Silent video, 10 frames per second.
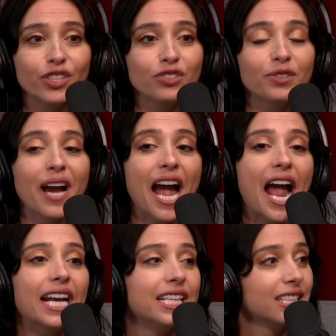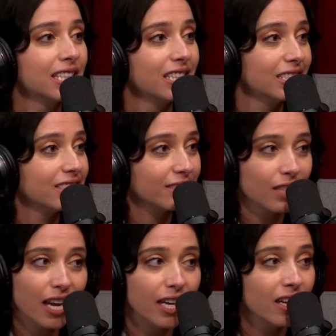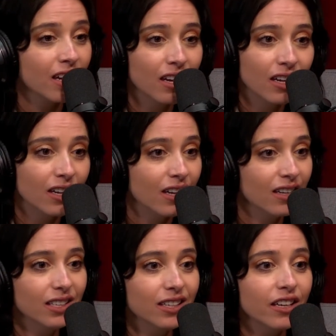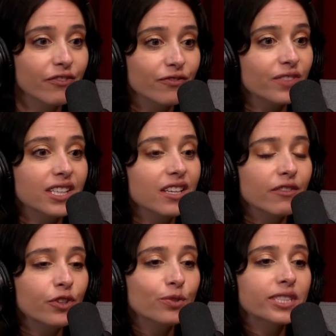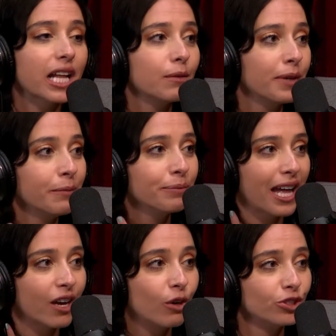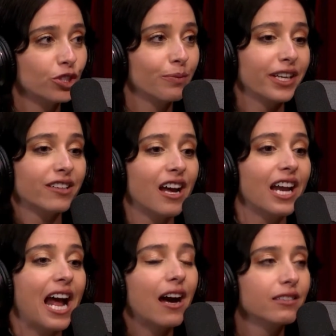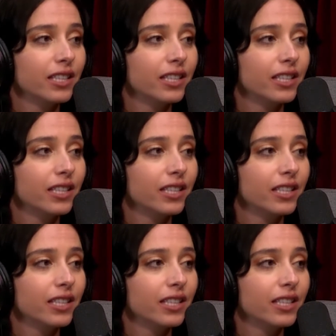you do anything that's like, if you celebrate Black culture but you're not out